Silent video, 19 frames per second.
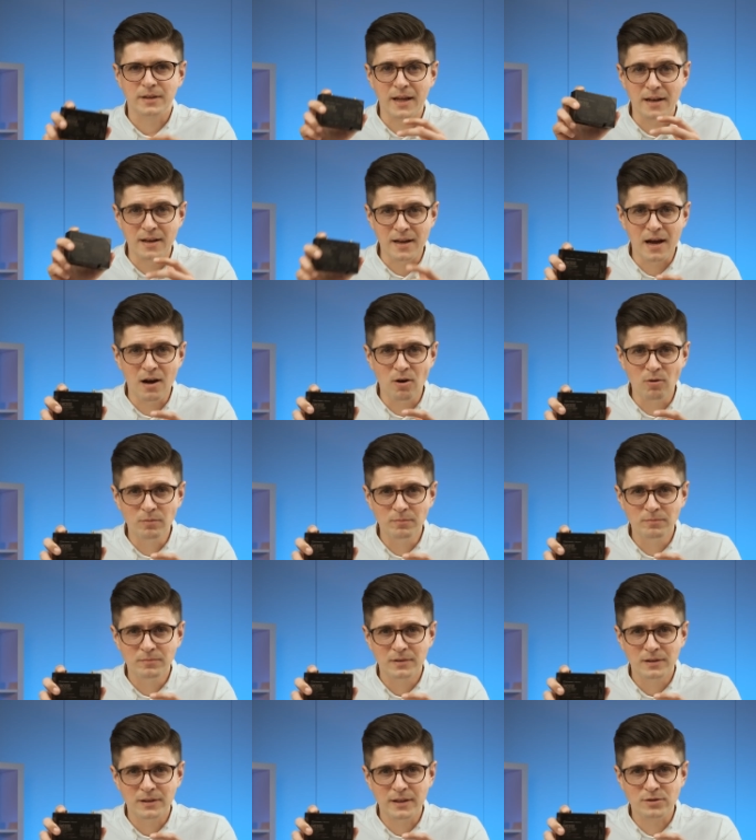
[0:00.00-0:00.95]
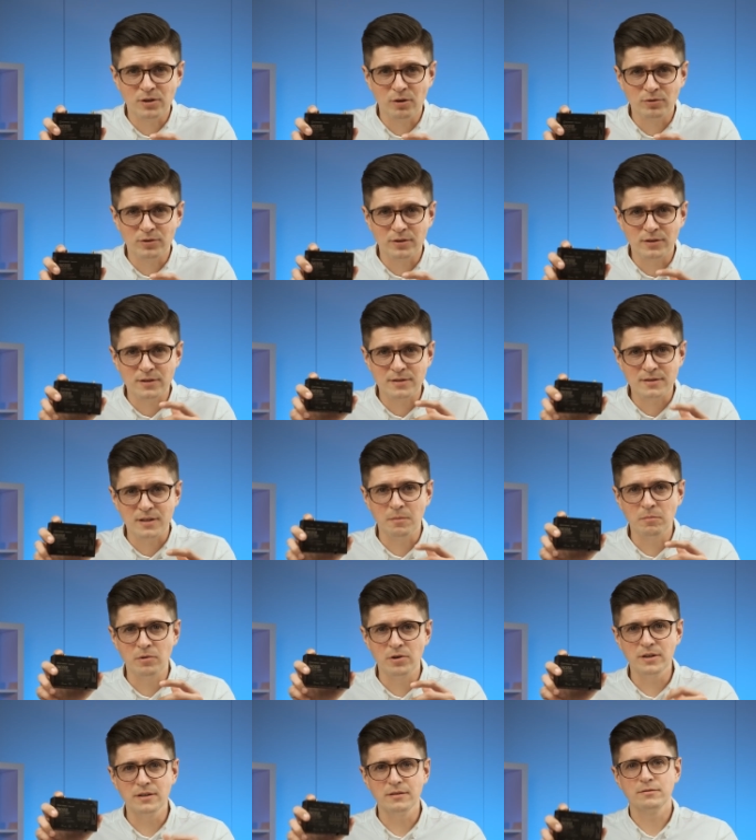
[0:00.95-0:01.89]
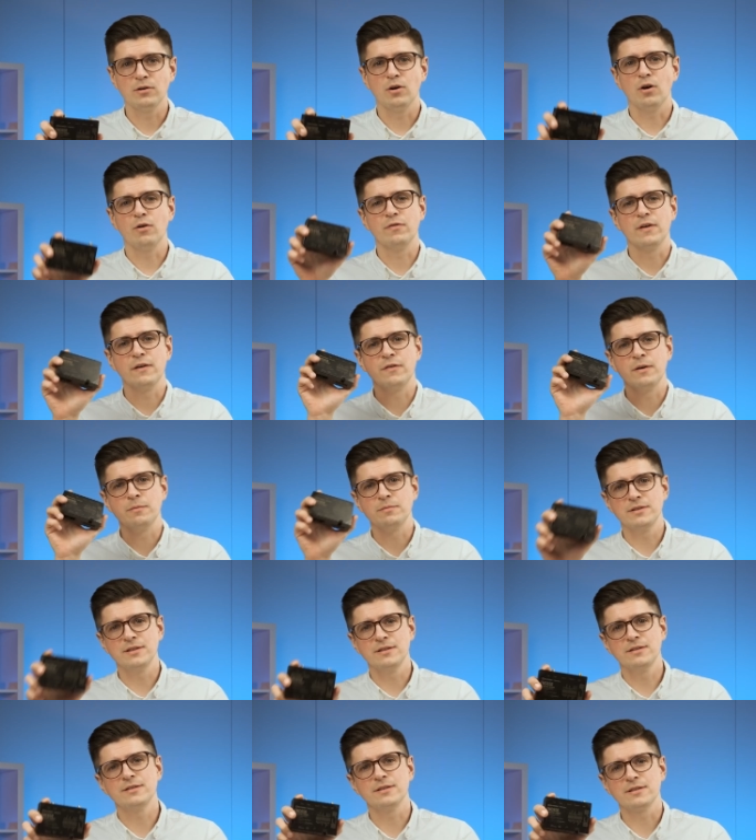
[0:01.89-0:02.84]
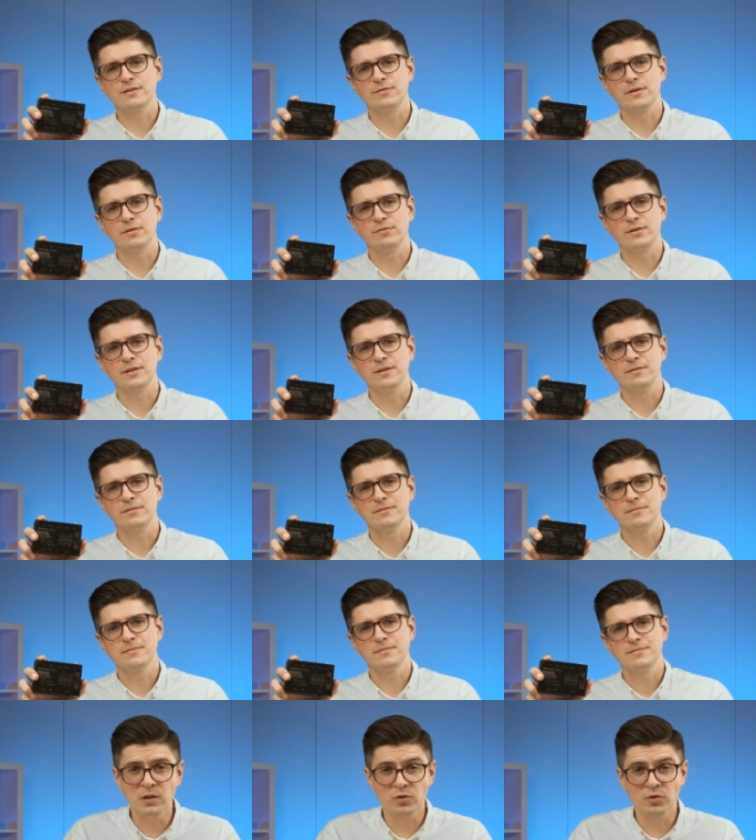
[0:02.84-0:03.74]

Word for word: And now, let's go to the summary of FMC 650.